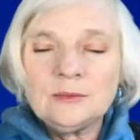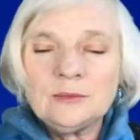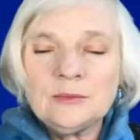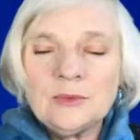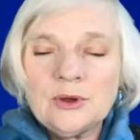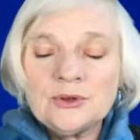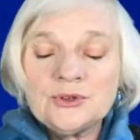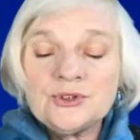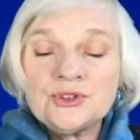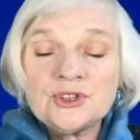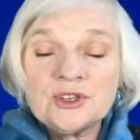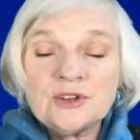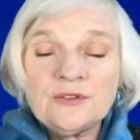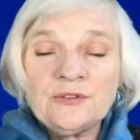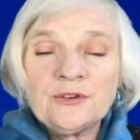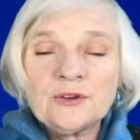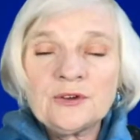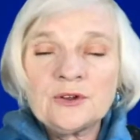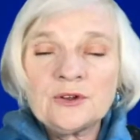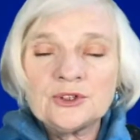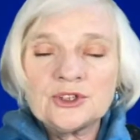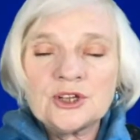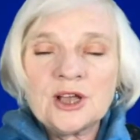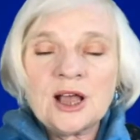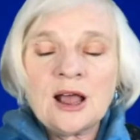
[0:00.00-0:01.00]
most
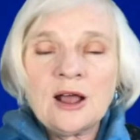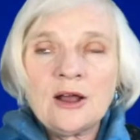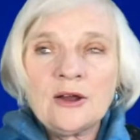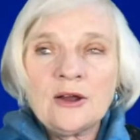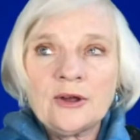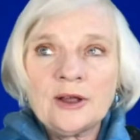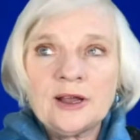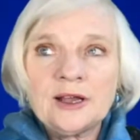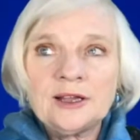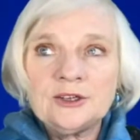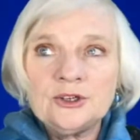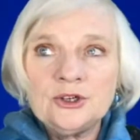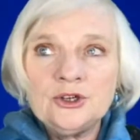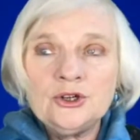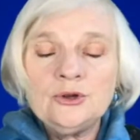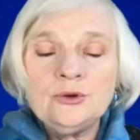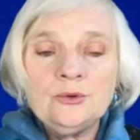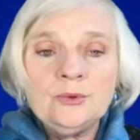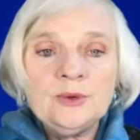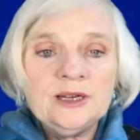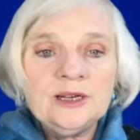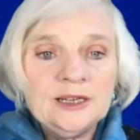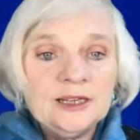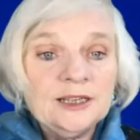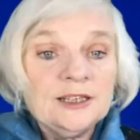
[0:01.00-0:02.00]
difficult hour, I knew
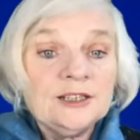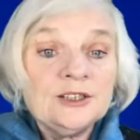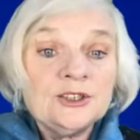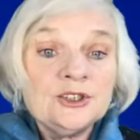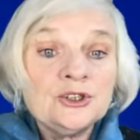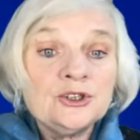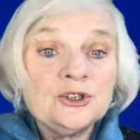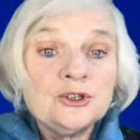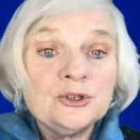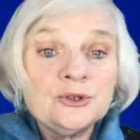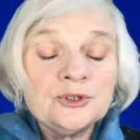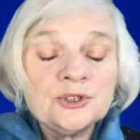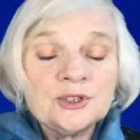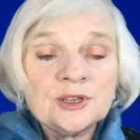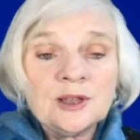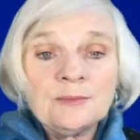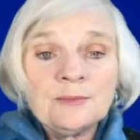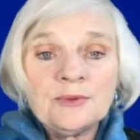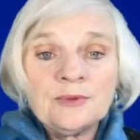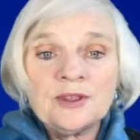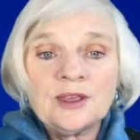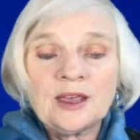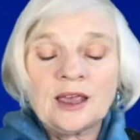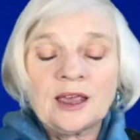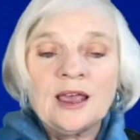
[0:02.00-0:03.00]
we needed to do
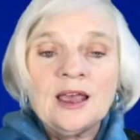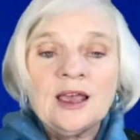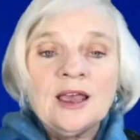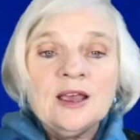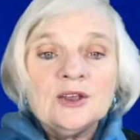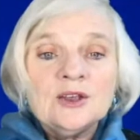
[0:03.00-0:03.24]
something.